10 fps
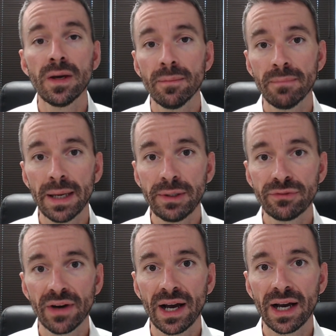maybe
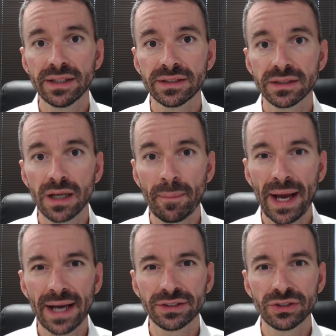find a
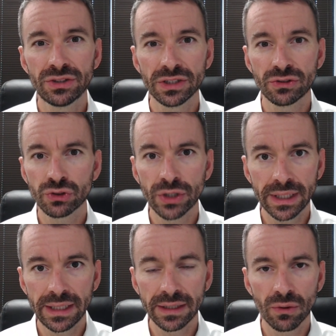passage that's
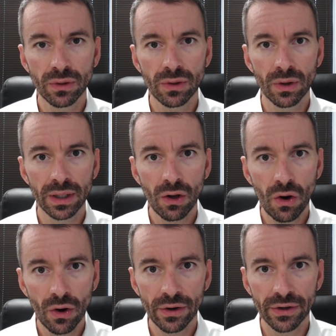tricky or a little
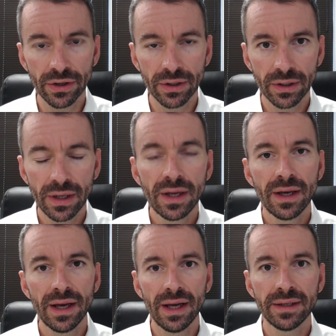harder,
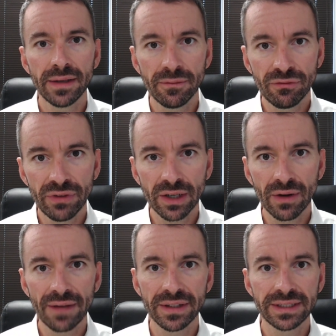and figure
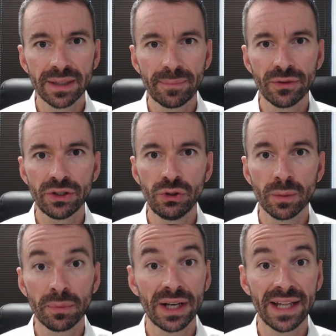out the tempo that you
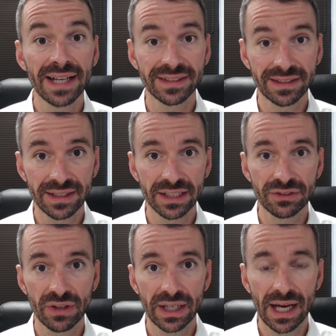can play that
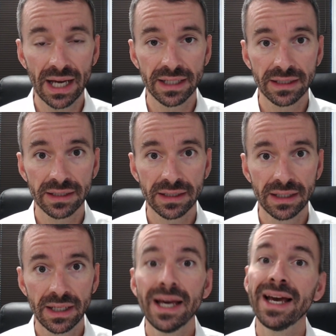successfully at,
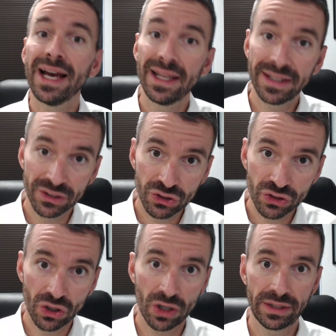and then
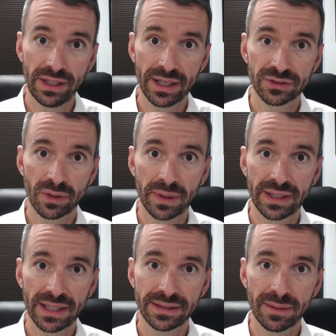start the excerpt at
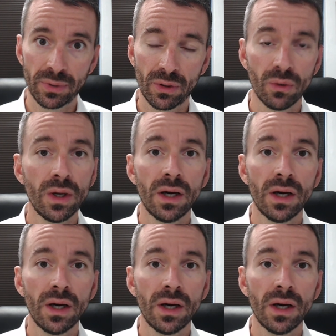that tempo.